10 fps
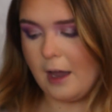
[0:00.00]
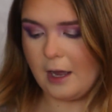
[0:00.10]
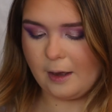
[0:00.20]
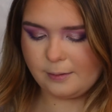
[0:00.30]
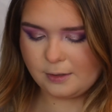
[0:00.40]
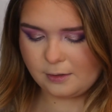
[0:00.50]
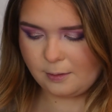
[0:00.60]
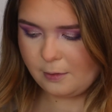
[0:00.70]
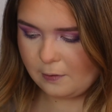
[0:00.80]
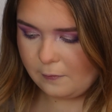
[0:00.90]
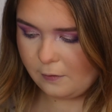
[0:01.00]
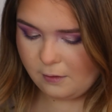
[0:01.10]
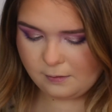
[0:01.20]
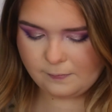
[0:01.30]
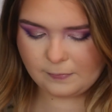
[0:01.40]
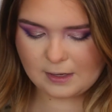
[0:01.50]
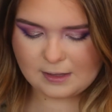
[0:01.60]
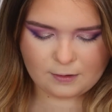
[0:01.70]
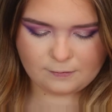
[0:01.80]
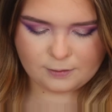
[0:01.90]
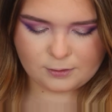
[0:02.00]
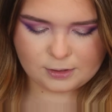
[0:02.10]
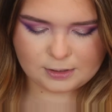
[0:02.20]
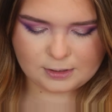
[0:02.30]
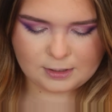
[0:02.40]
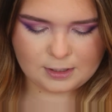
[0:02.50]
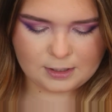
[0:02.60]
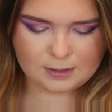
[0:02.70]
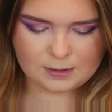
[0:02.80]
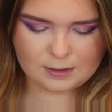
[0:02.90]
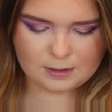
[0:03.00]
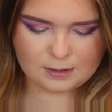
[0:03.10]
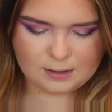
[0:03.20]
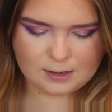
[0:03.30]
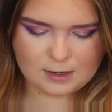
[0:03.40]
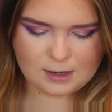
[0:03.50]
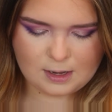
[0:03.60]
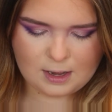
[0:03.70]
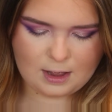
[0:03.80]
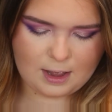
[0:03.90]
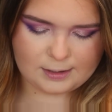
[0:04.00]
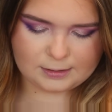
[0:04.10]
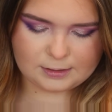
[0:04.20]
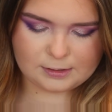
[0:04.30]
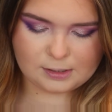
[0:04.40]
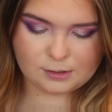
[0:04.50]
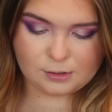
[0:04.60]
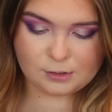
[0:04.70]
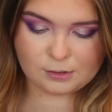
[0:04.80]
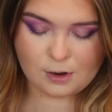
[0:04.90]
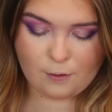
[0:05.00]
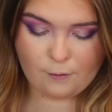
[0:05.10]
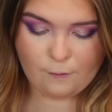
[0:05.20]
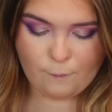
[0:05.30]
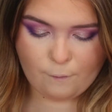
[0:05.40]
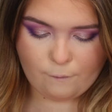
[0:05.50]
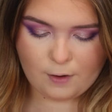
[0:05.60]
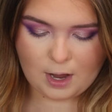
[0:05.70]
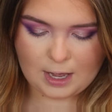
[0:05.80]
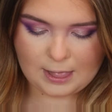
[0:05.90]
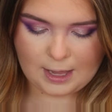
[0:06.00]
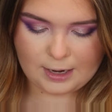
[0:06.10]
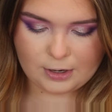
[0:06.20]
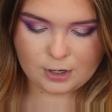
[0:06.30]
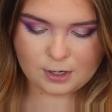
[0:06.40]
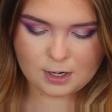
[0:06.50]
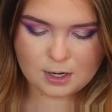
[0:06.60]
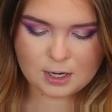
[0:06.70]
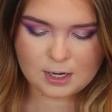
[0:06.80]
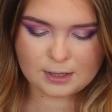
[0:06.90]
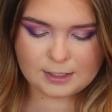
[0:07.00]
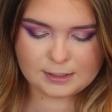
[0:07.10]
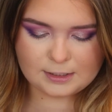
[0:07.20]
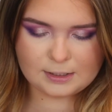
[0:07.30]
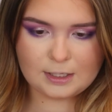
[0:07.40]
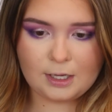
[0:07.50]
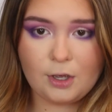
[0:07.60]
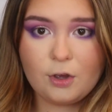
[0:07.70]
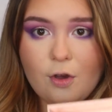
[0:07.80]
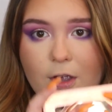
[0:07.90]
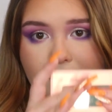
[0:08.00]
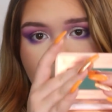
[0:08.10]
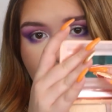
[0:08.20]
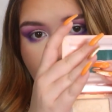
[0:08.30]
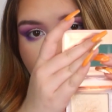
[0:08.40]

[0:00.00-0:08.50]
Absolutely beautiful. Revolution X Soph highlighter. This is the Cookies and